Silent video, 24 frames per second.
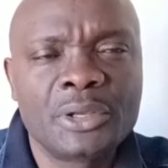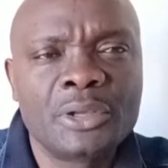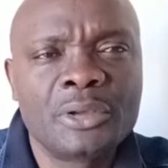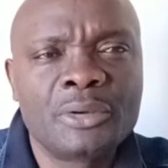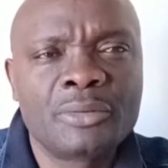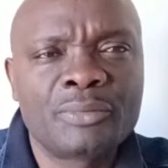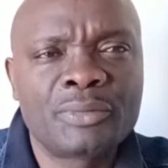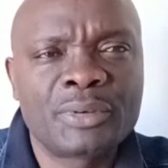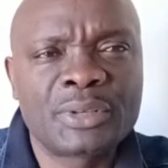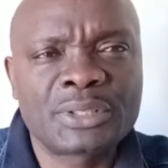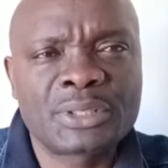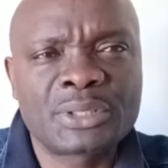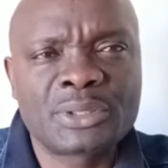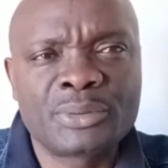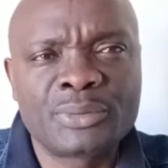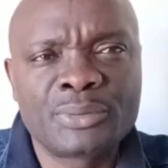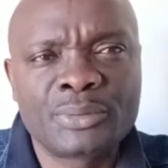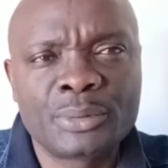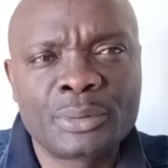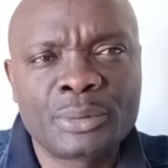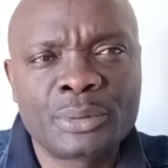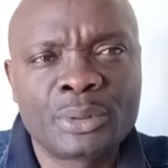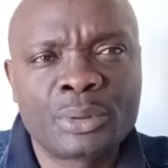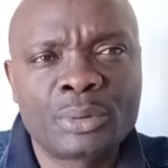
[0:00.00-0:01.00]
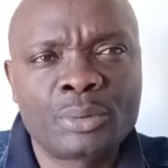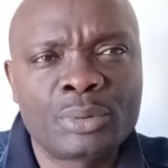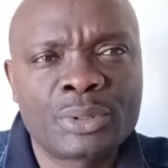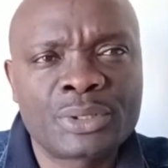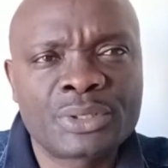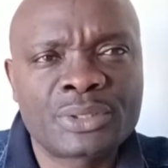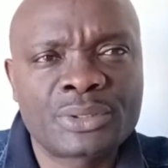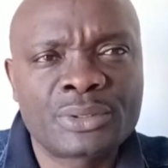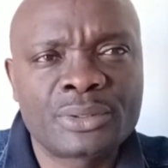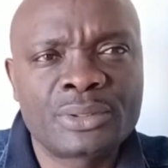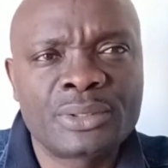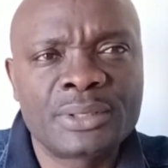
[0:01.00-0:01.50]
First of all, the
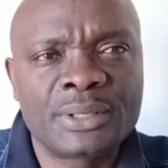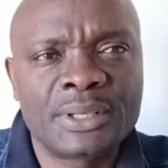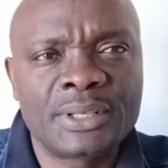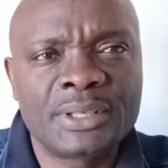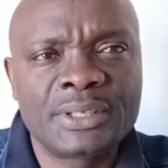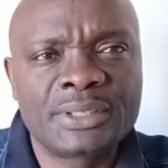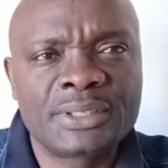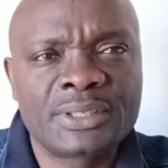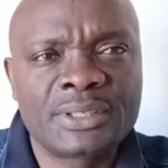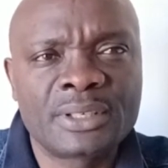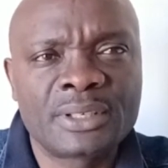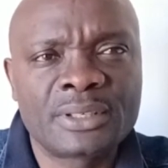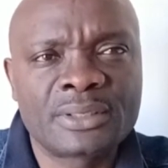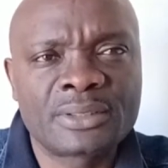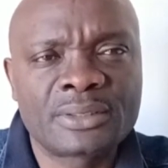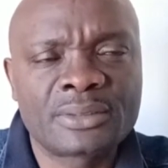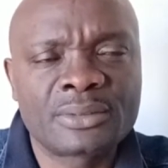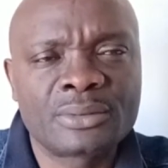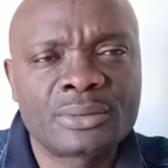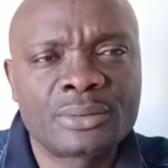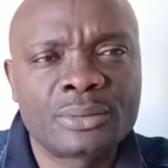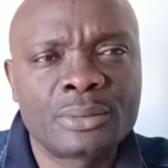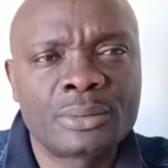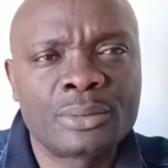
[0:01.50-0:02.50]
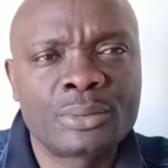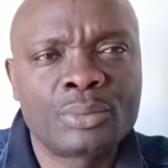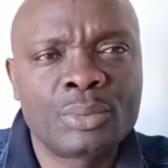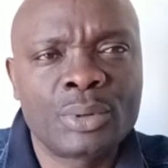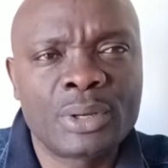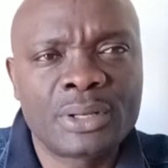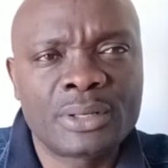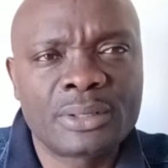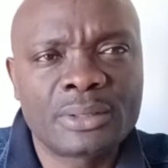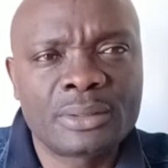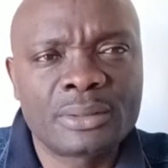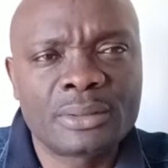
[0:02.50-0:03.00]
question is that
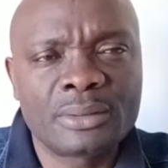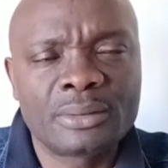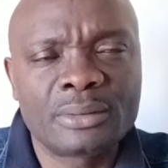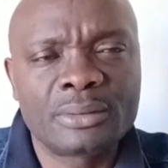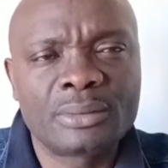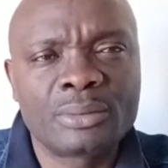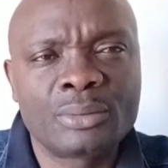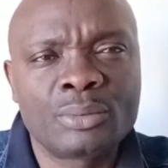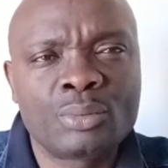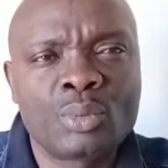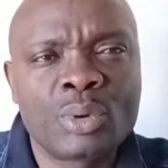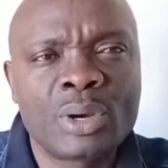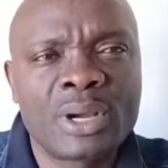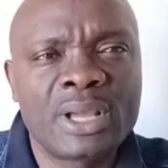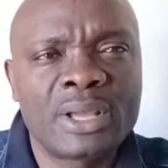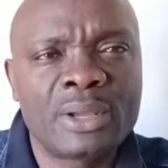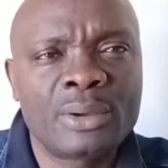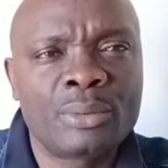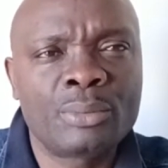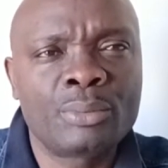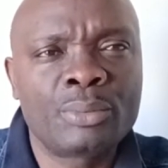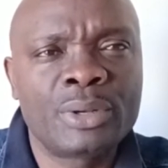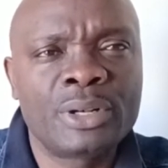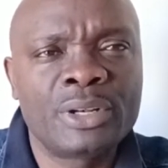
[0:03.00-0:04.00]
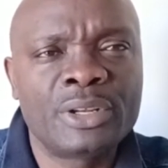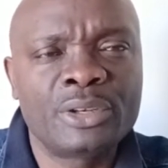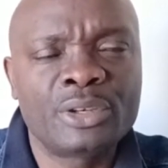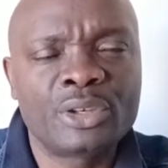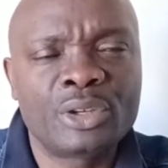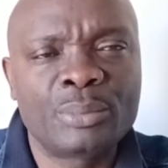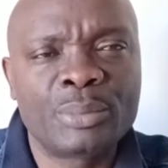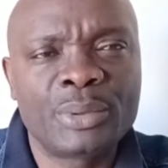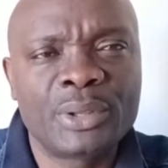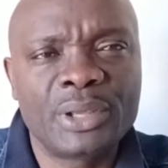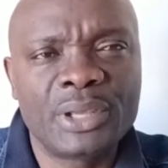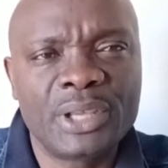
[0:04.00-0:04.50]
one, why will you
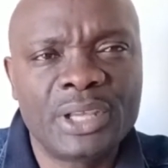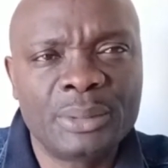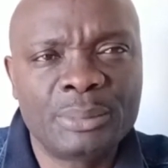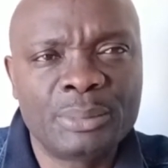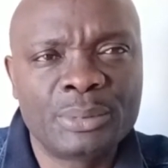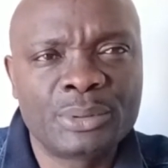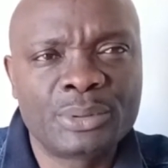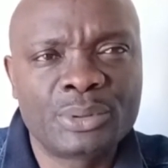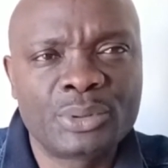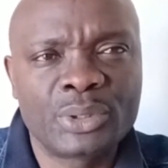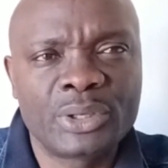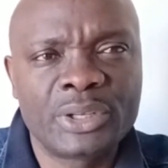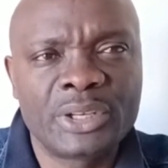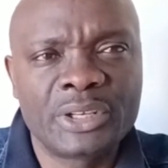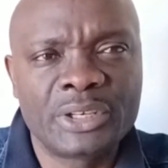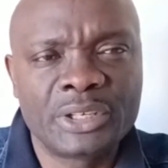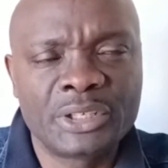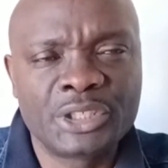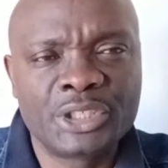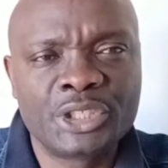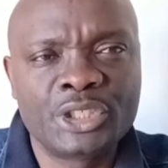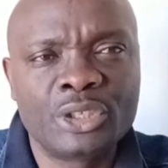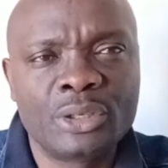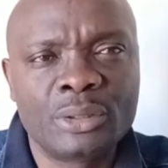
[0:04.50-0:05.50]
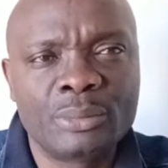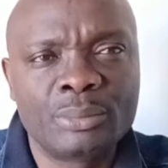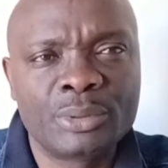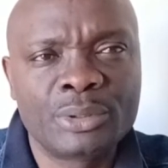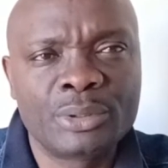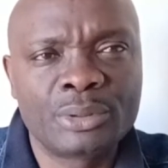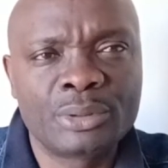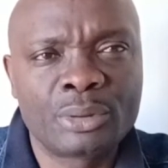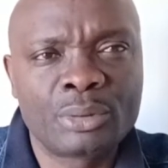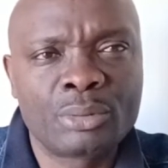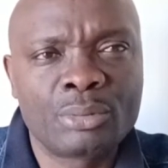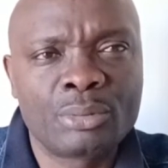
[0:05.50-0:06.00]
not be able to get a job with
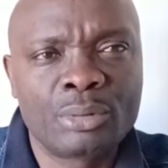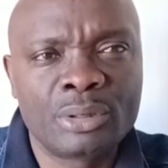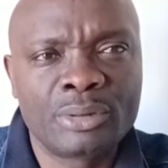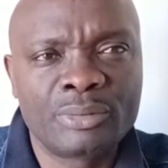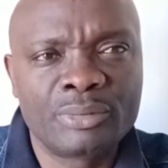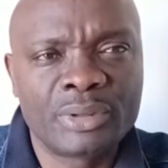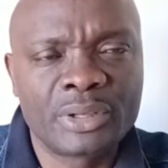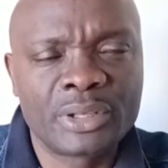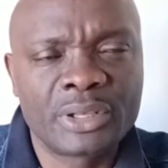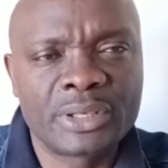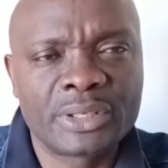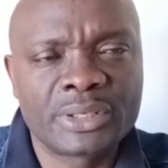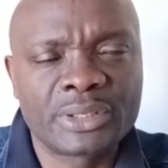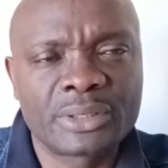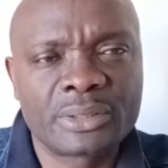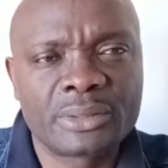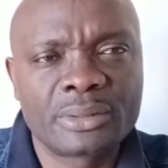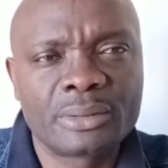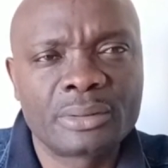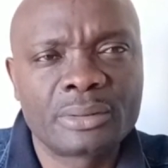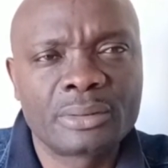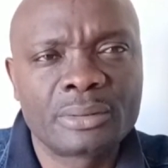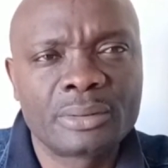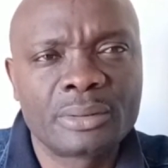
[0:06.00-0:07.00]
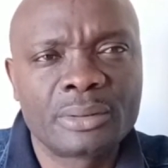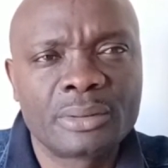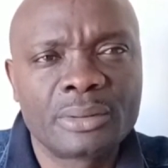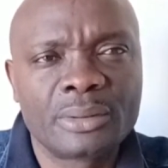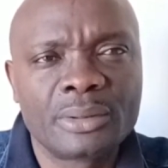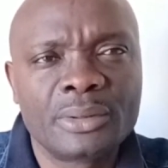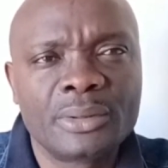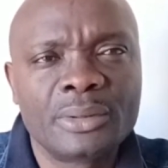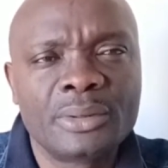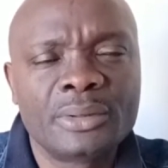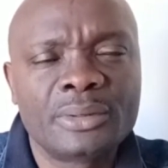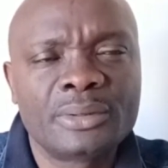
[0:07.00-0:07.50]
your qualification?
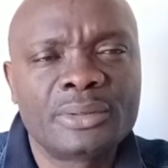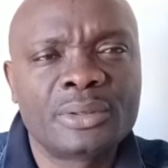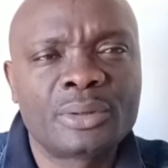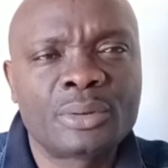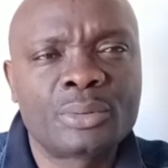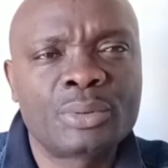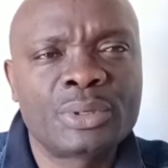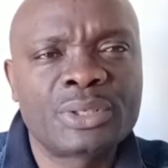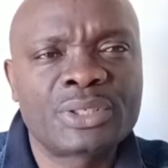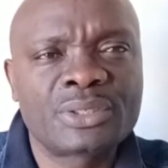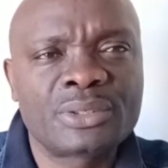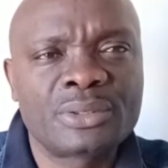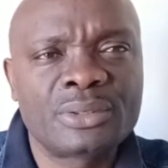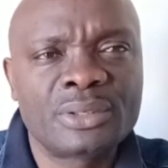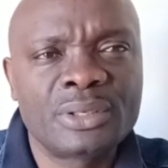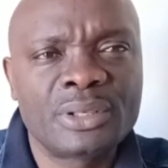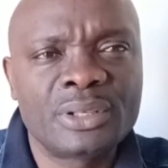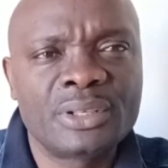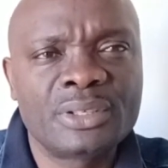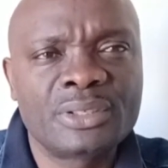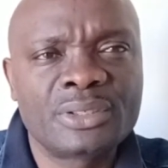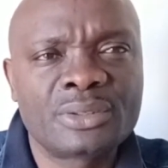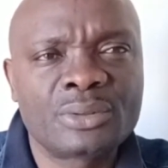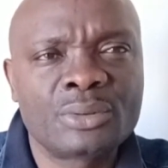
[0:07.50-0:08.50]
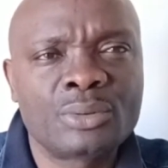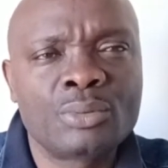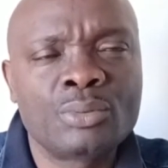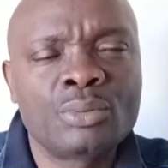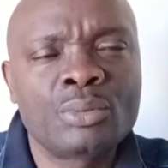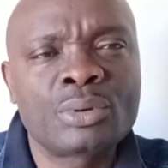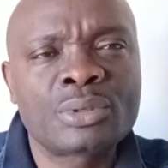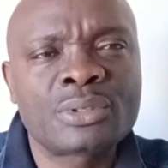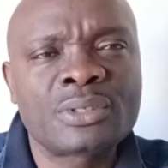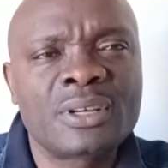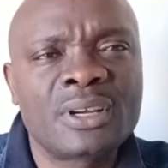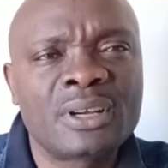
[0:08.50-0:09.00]
The question is,
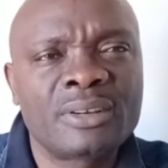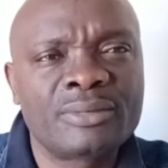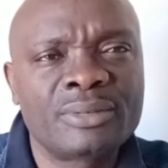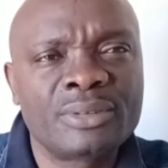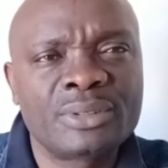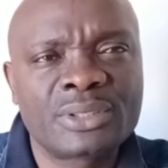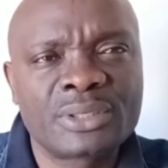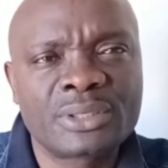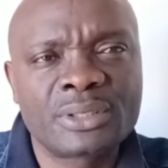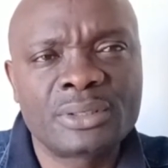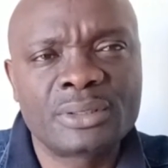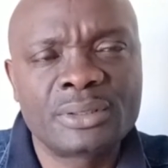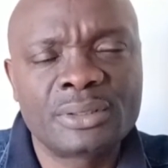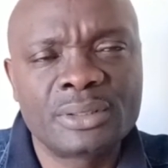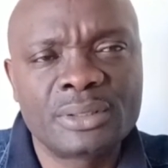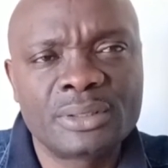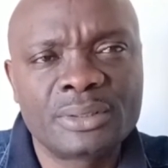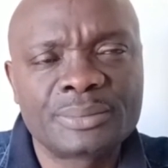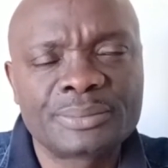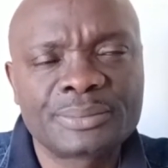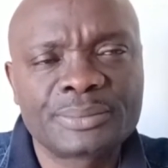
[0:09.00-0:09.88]
what have you studied?